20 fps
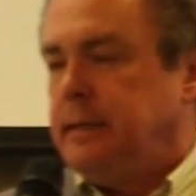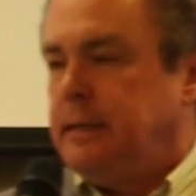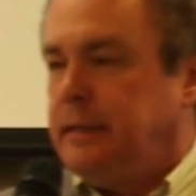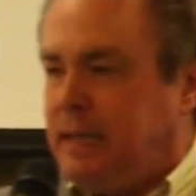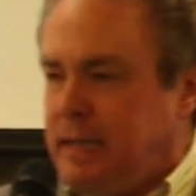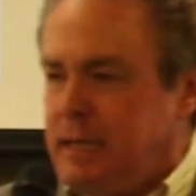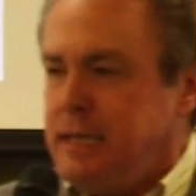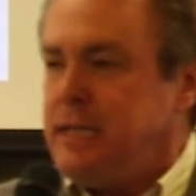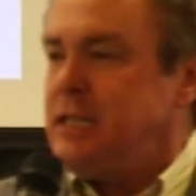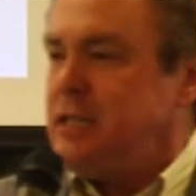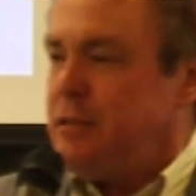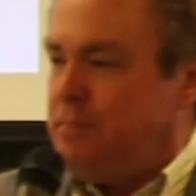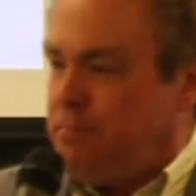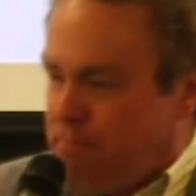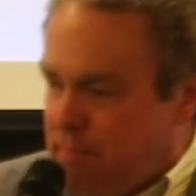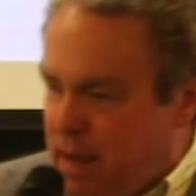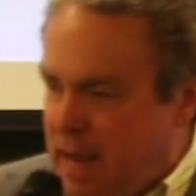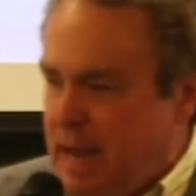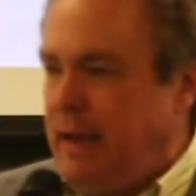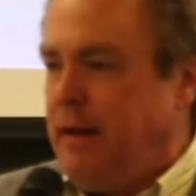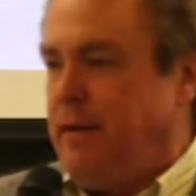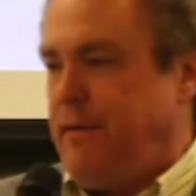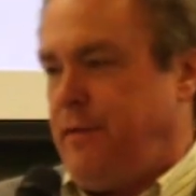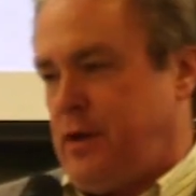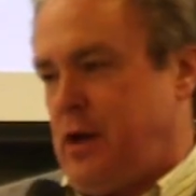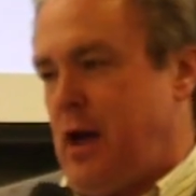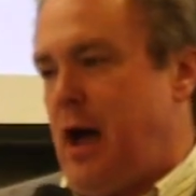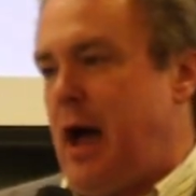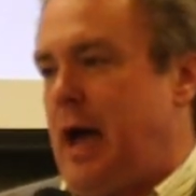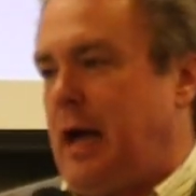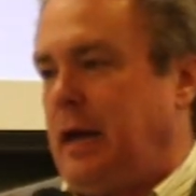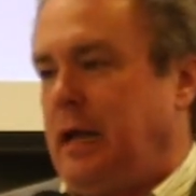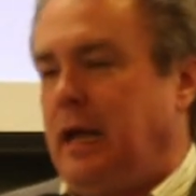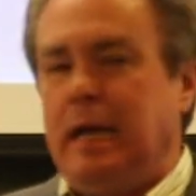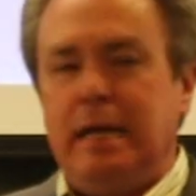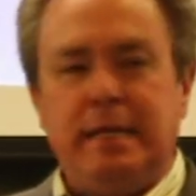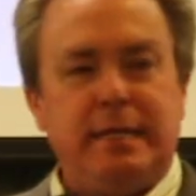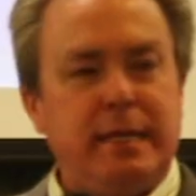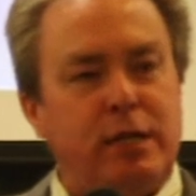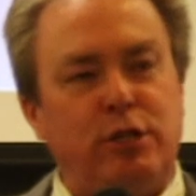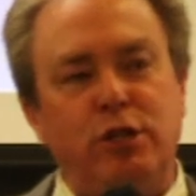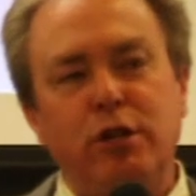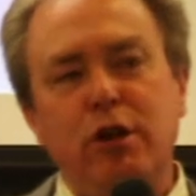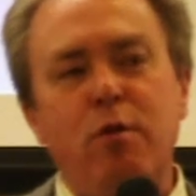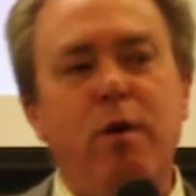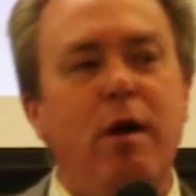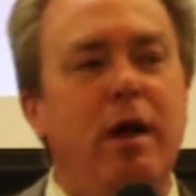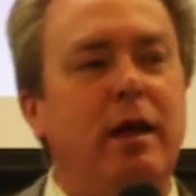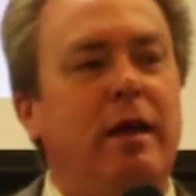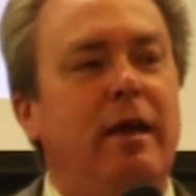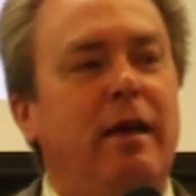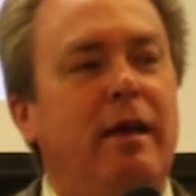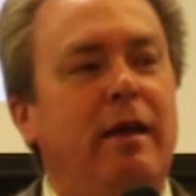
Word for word: This man of God, he says, You know what?